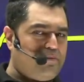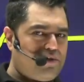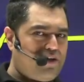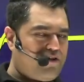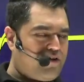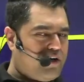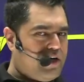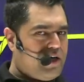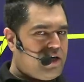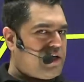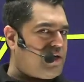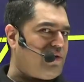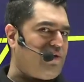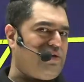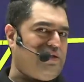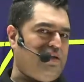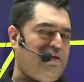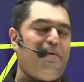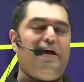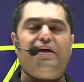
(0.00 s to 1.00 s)
relating to
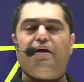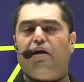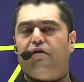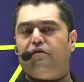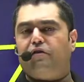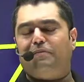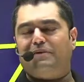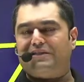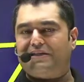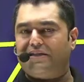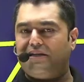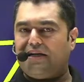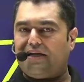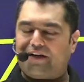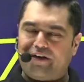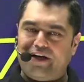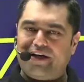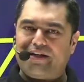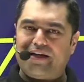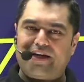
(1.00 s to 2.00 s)
GMAT. 100% I'll
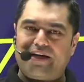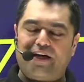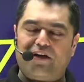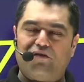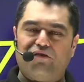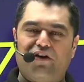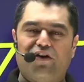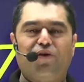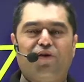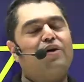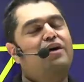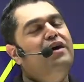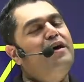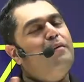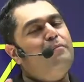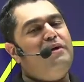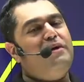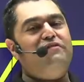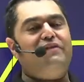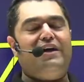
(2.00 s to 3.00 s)
create and get a video.
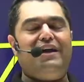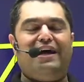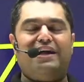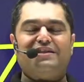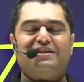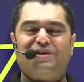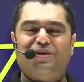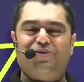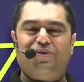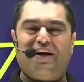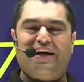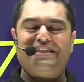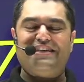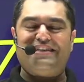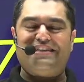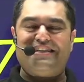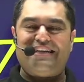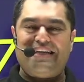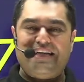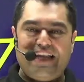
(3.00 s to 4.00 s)
Meanwhile, I'll see you guys
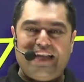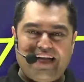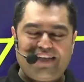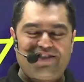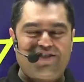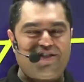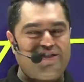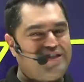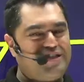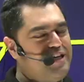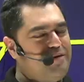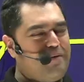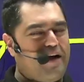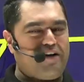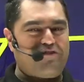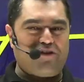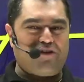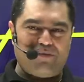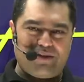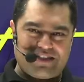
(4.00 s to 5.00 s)
in the next GMAT
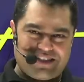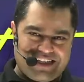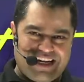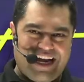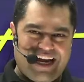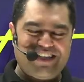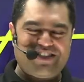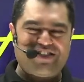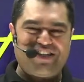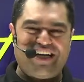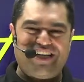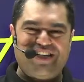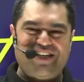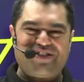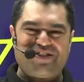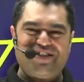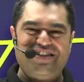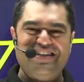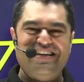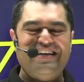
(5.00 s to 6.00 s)
from the scratch
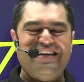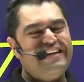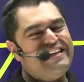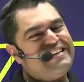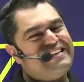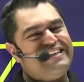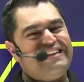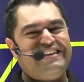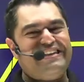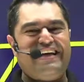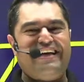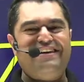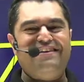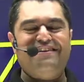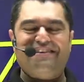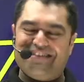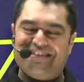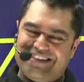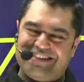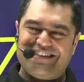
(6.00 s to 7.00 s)
edition. Till then,
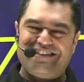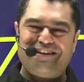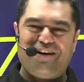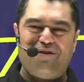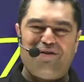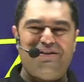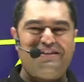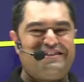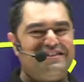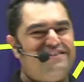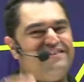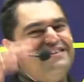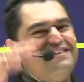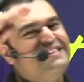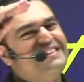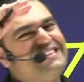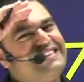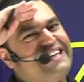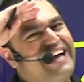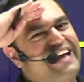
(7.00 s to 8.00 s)
this is Amit sir
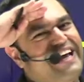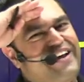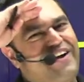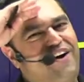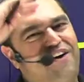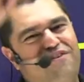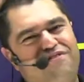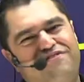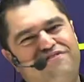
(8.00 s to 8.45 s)
signing off.